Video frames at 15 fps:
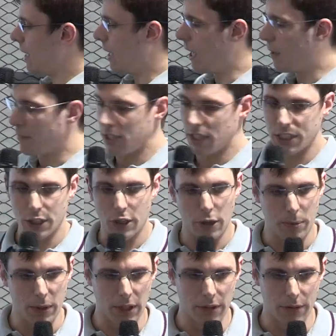There's a
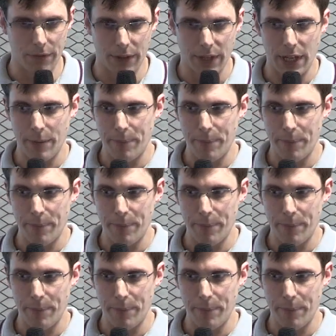couple of